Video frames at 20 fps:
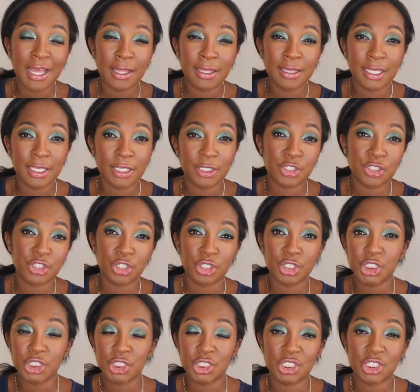like
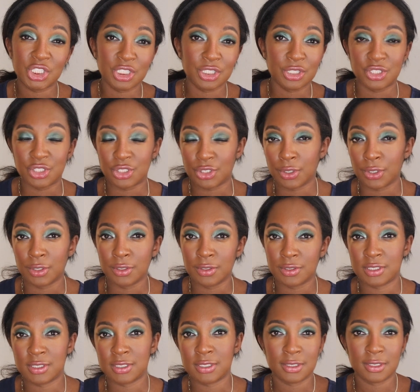shirts and
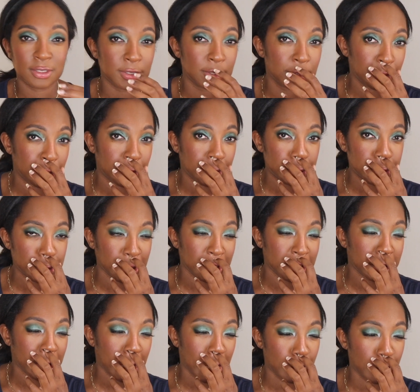skirts, you know, things
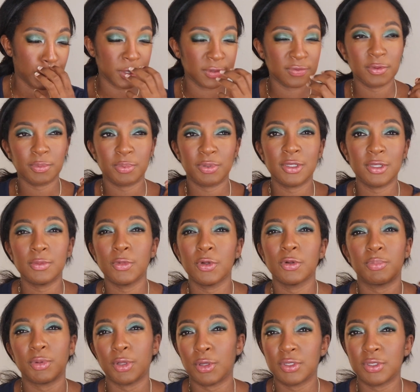like that. But if you're putting more
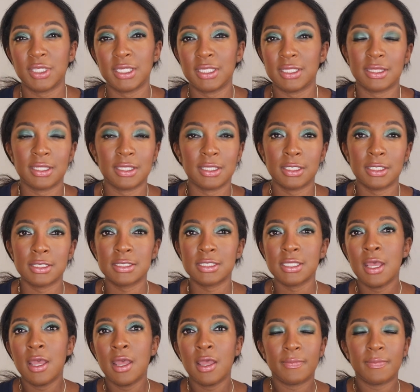bulky things,
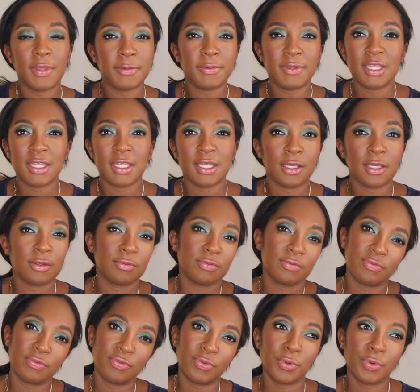maybe like
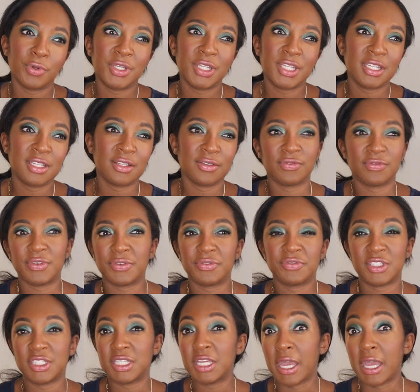40 to
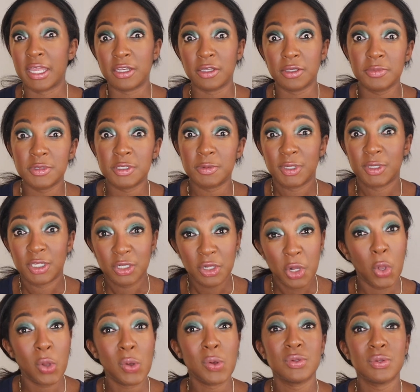50 items, but it
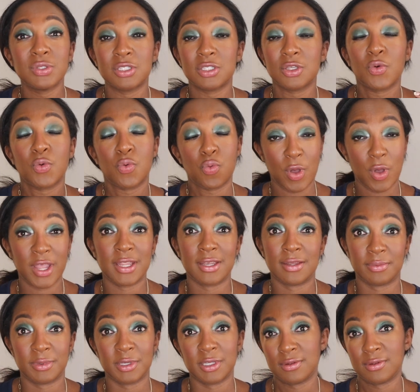holds quite
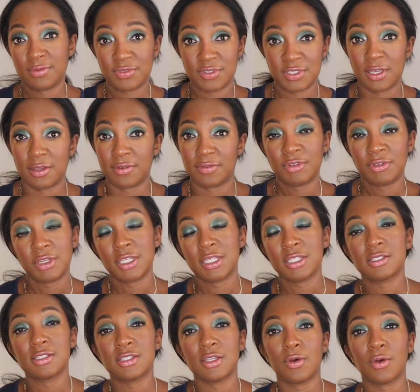a bit of stuff in
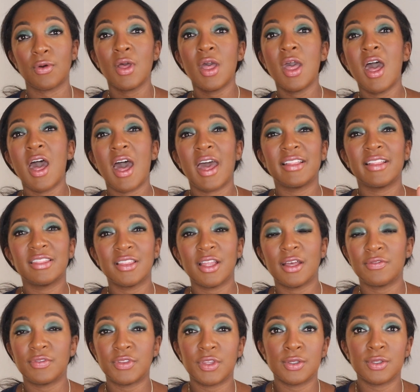it. So I
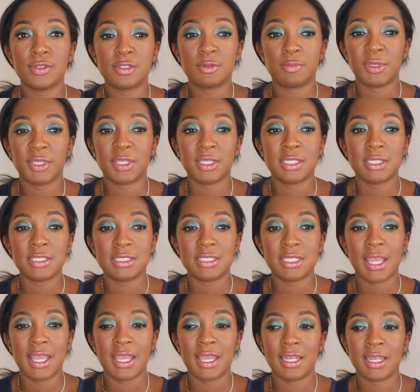love those bins,
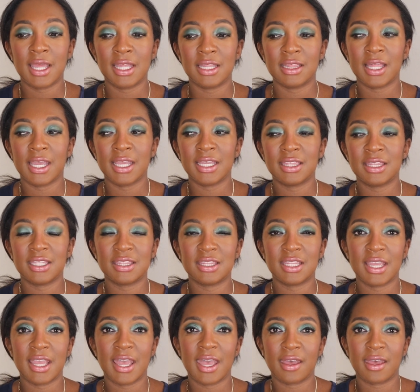and I like that
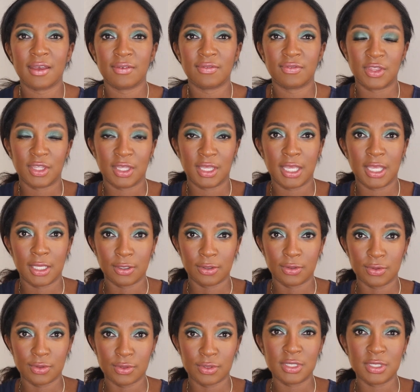they have the
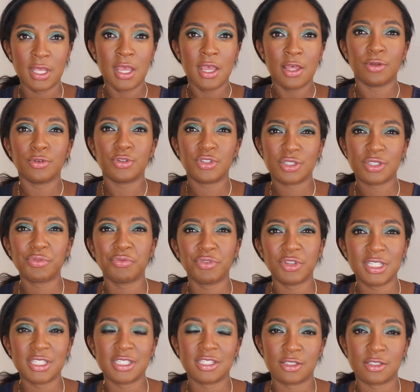handles. They're just
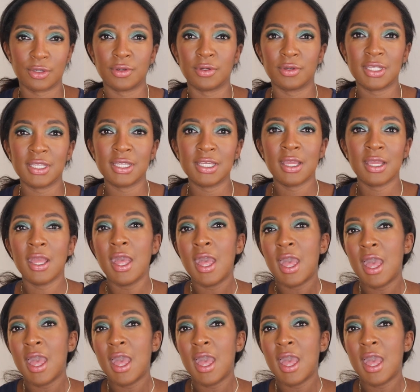really sturdy,